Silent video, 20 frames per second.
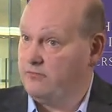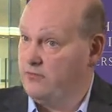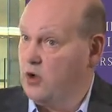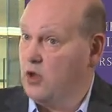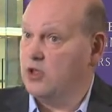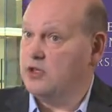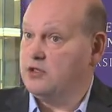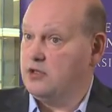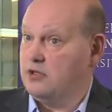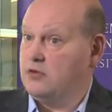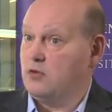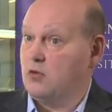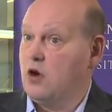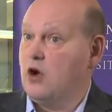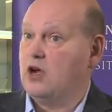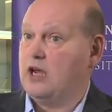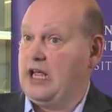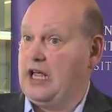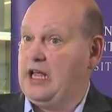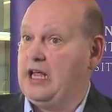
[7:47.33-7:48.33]
fall into the
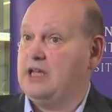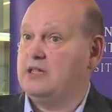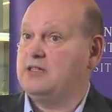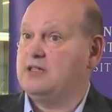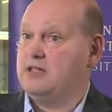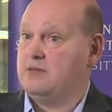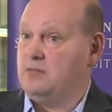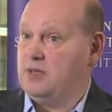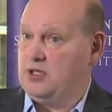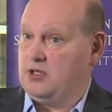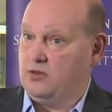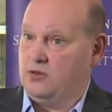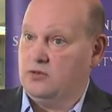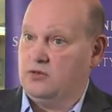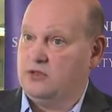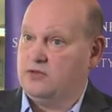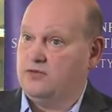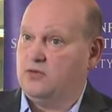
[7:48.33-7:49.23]
wrong hands and be used